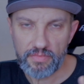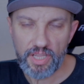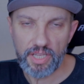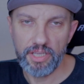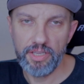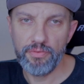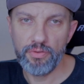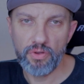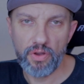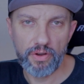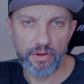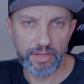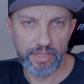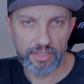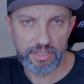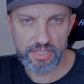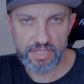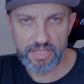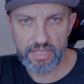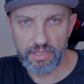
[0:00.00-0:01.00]
If you are
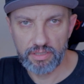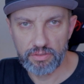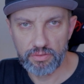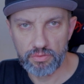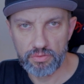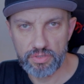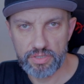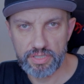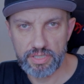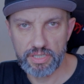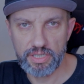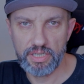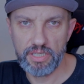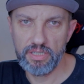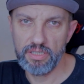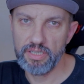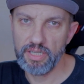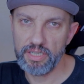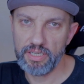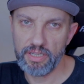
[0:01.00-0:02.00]
interested to see
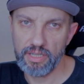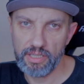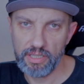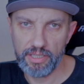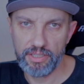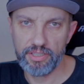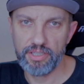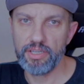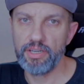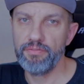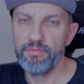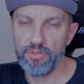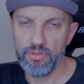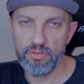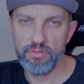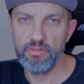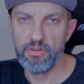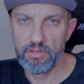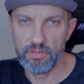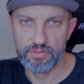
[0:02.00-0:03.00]
detailed
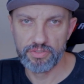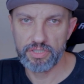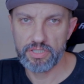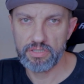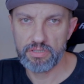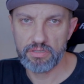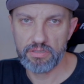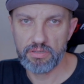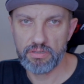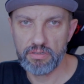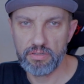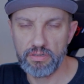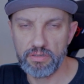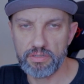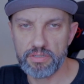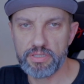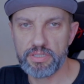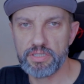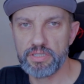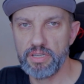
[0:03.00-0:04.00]
review on this
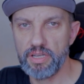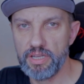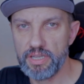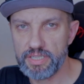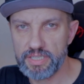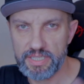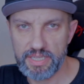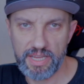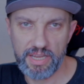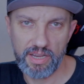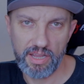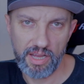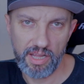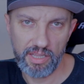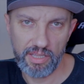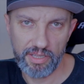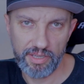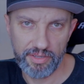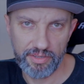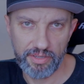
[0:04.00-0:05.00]
course, Sen
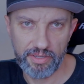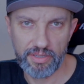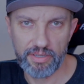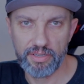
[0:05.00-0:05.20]
Allen